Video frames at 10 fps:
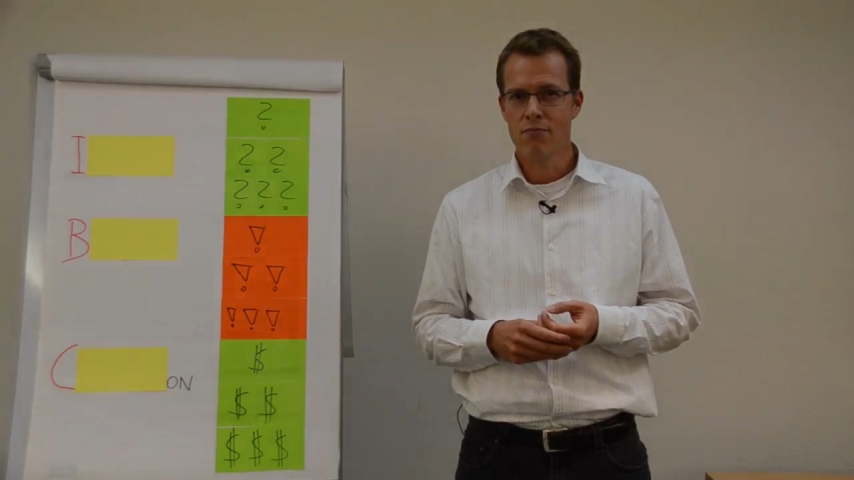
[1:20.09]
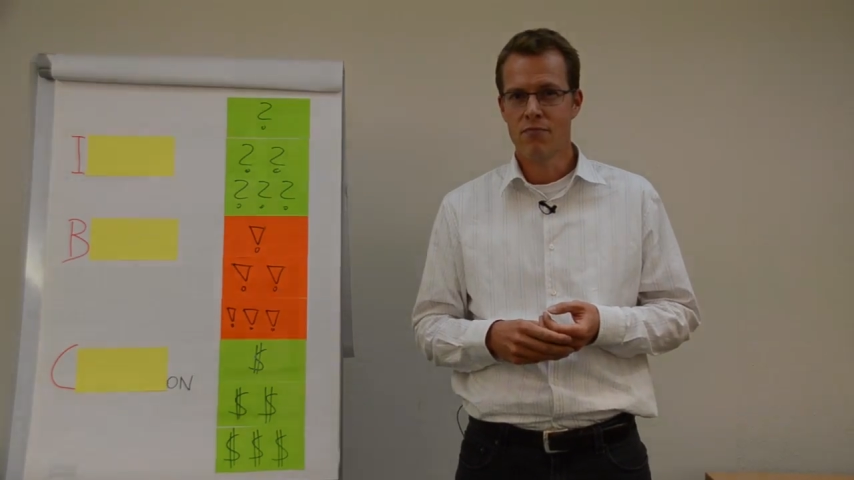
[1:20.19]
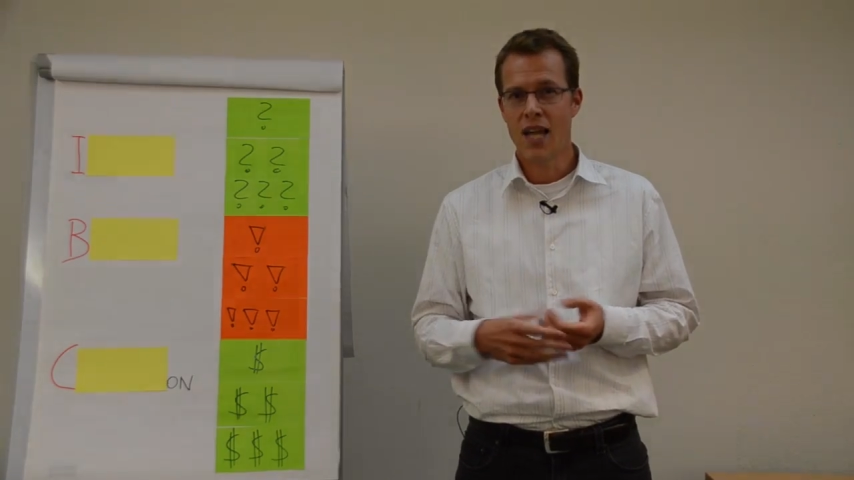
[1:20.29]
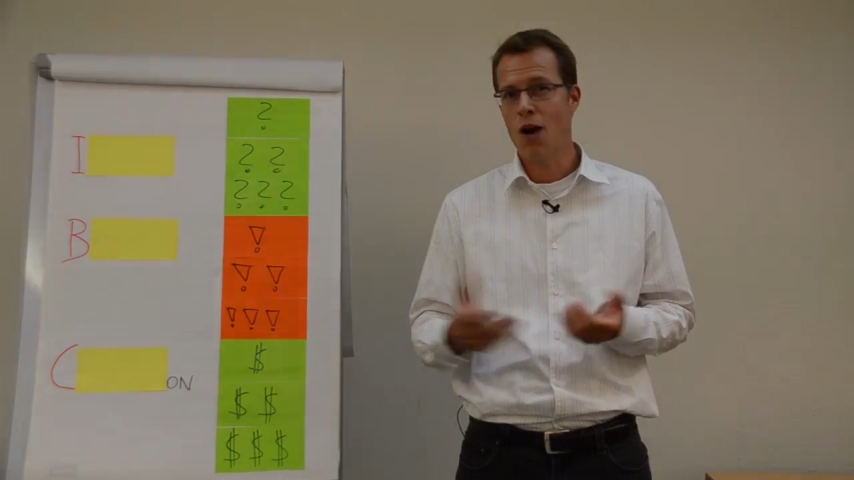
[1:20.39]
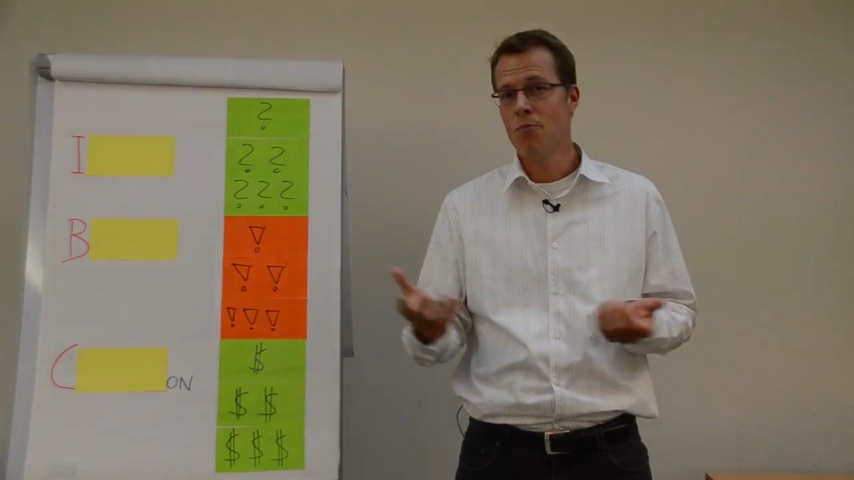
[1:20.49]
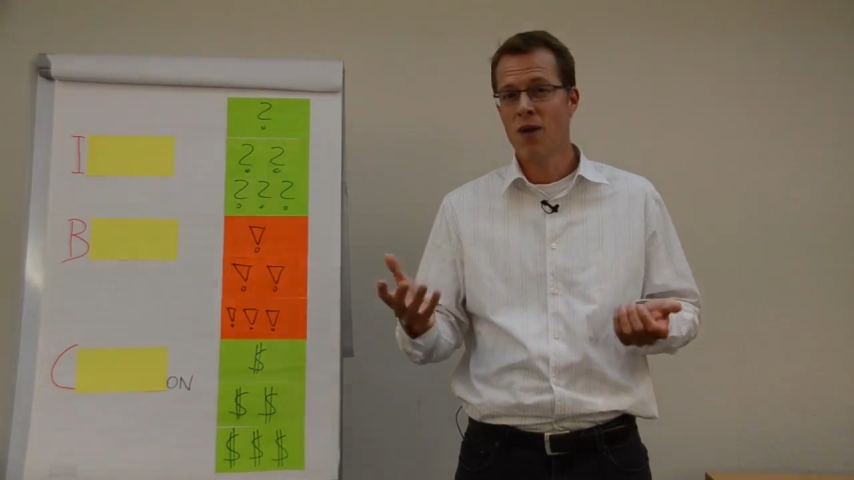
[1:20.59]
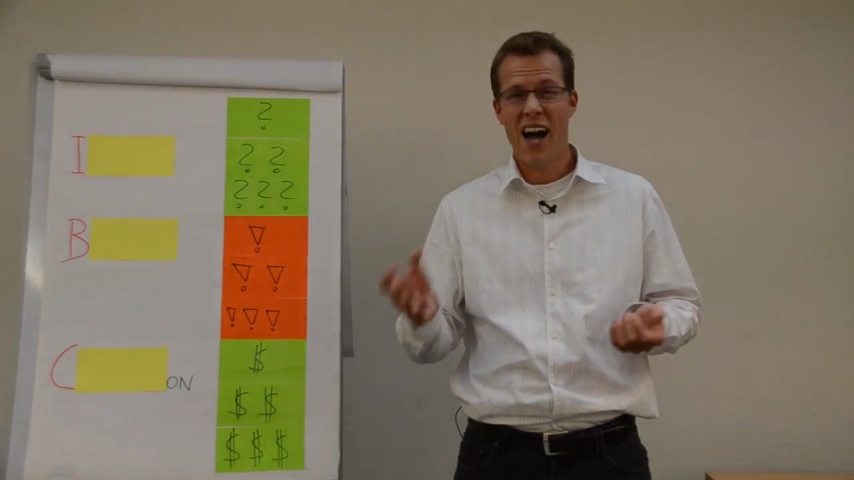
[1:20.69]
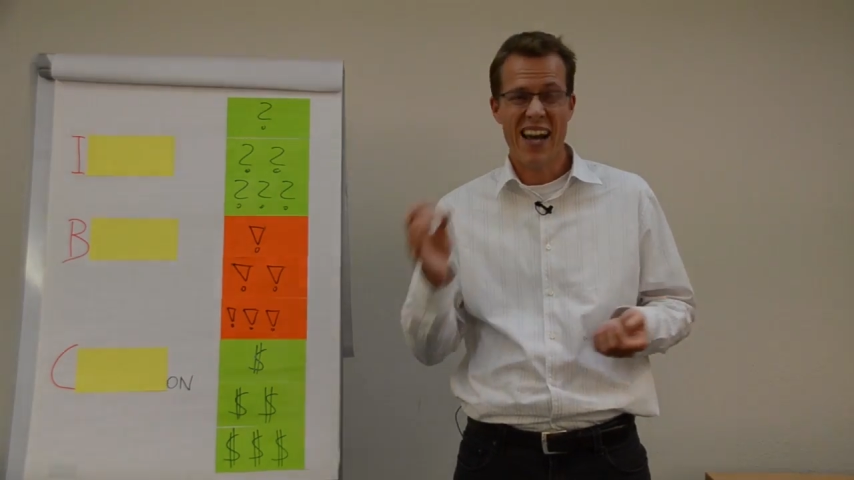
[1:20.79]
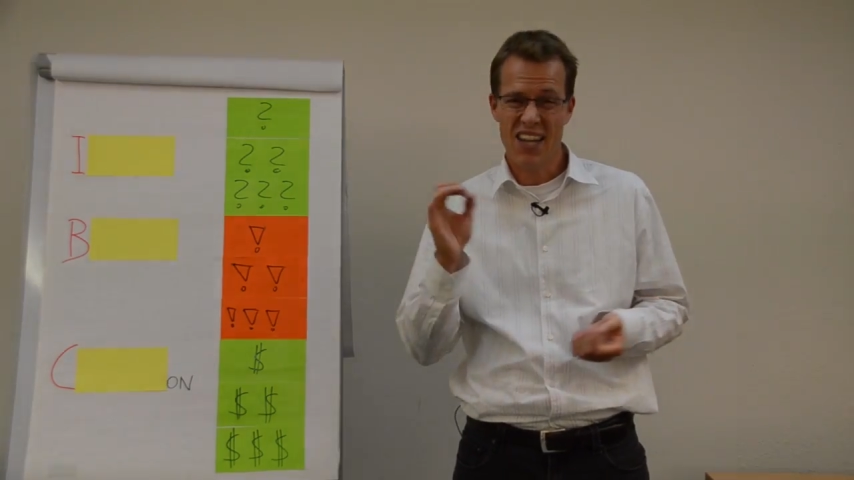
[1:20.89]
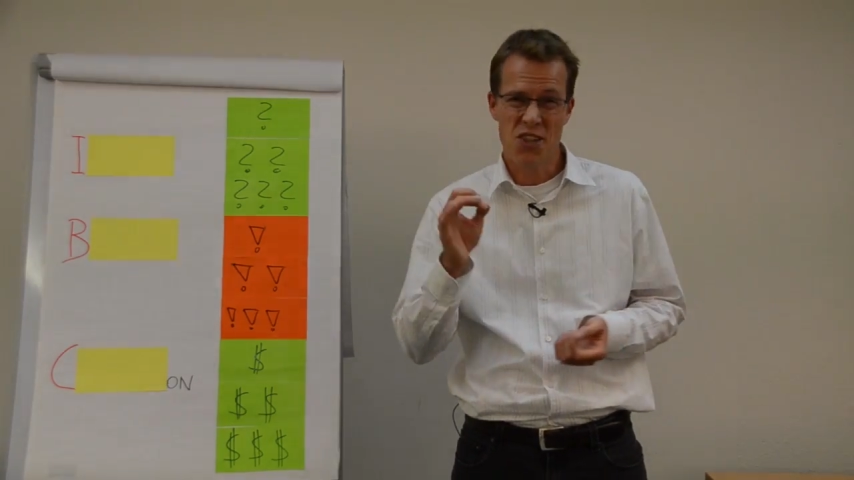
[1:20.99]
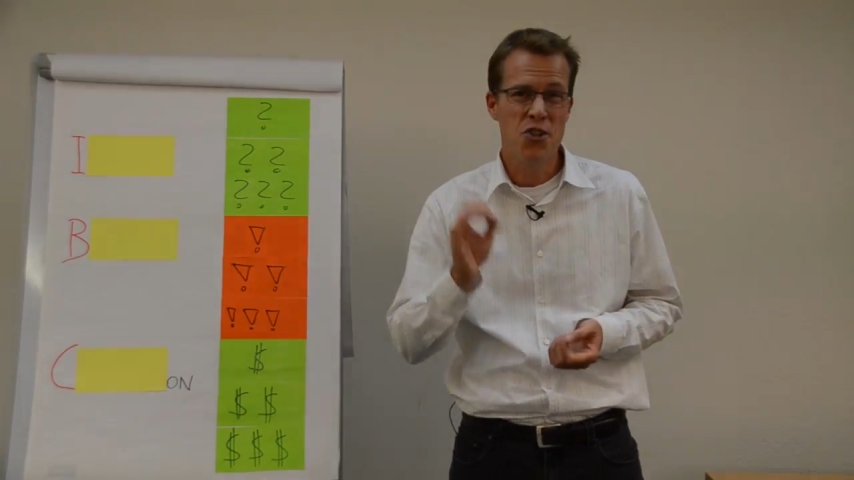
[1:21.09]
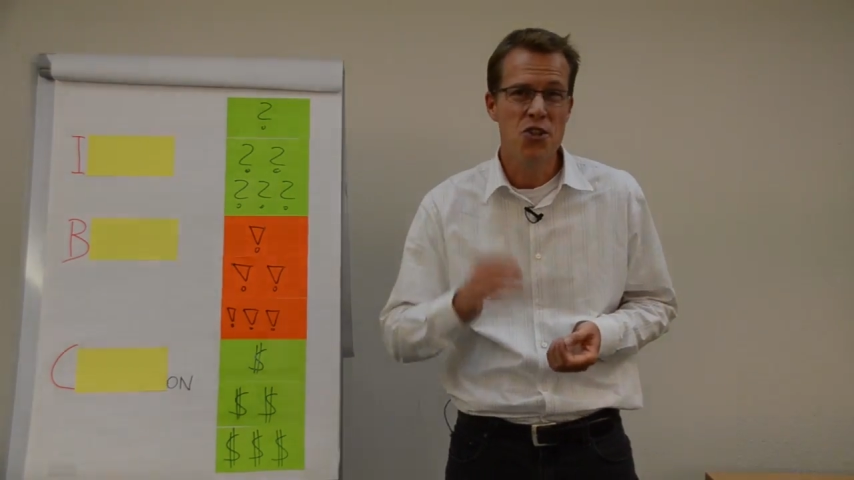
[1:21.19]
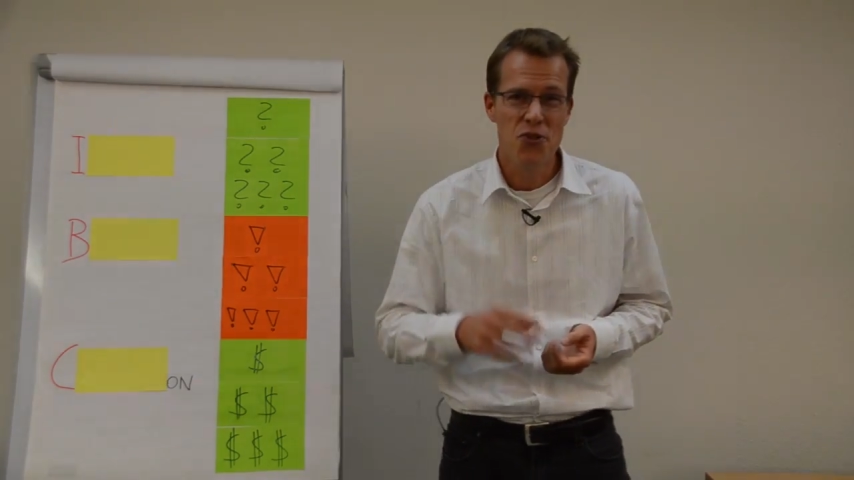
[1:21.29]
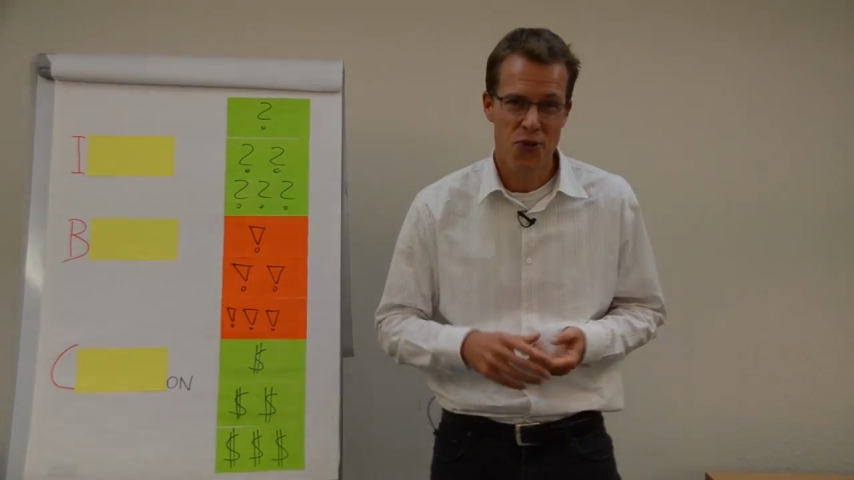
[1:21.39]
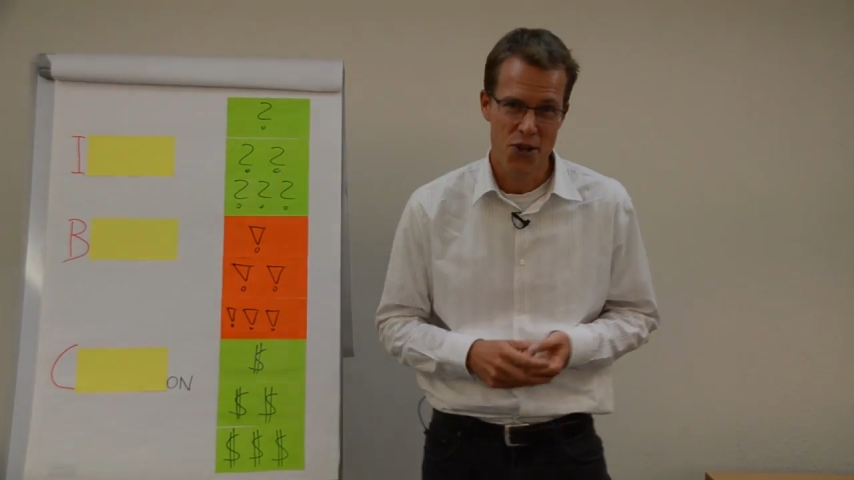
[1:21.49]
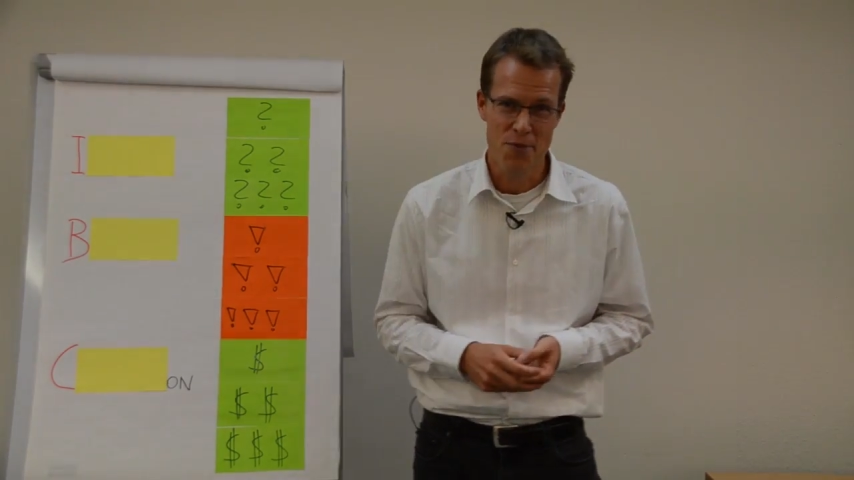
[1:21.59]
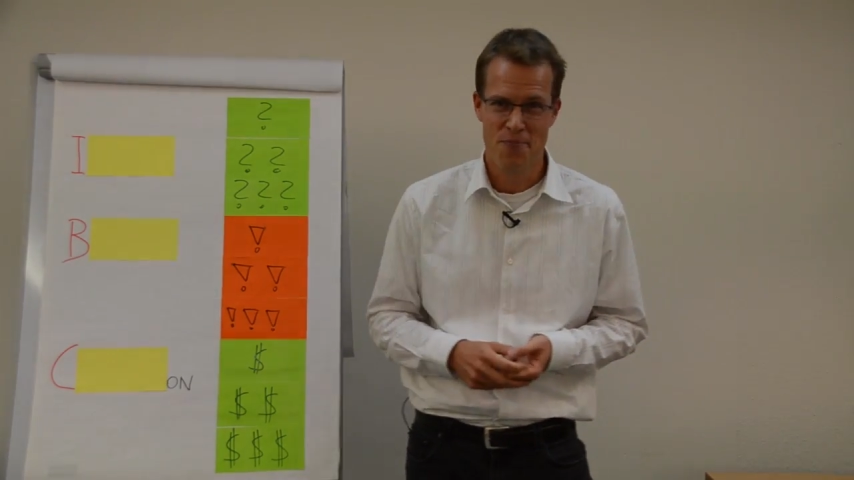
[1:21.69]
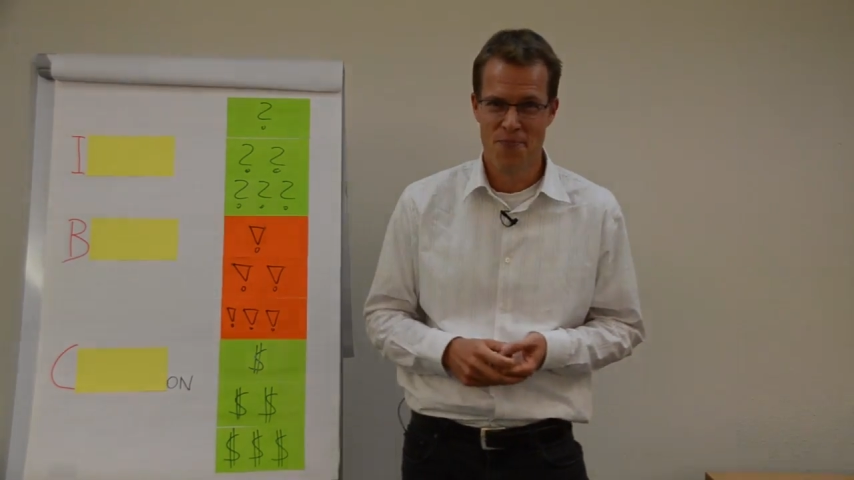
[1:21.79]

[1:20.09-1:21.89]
Now, I got good news for you,